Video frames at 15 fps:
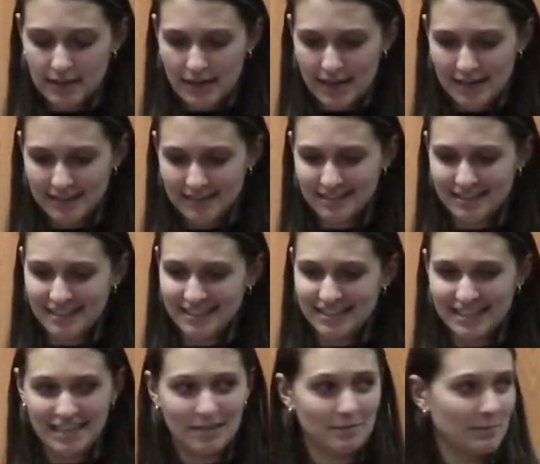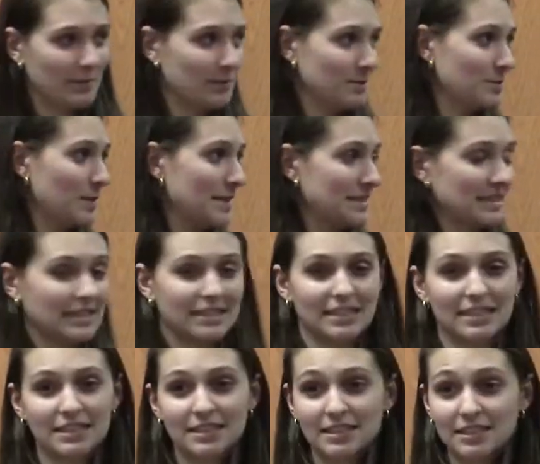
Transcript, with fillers: as they said, it was basically